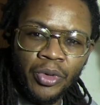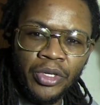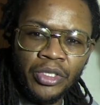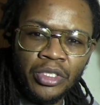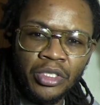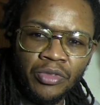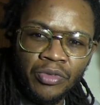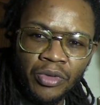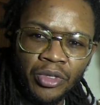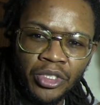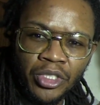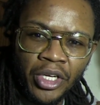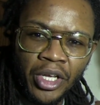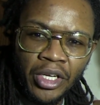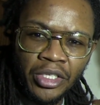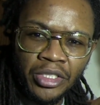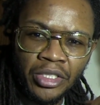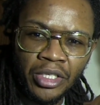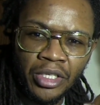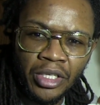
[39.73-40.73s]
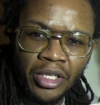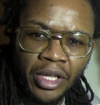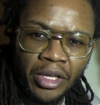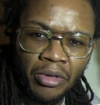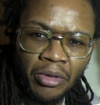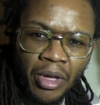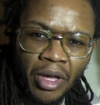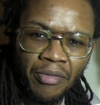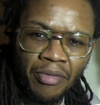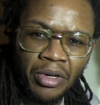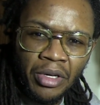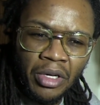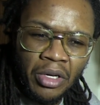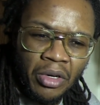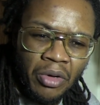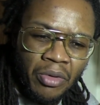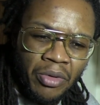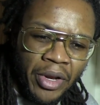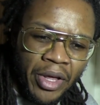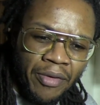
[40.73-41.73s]
reasons for changing it. Like you have
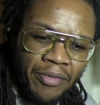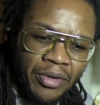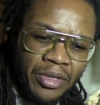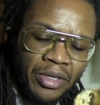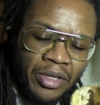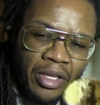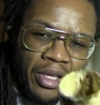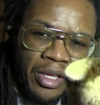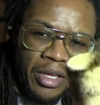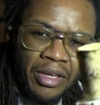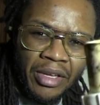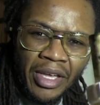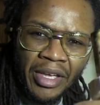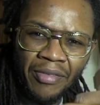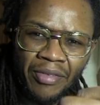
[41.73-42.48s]
gook on everything.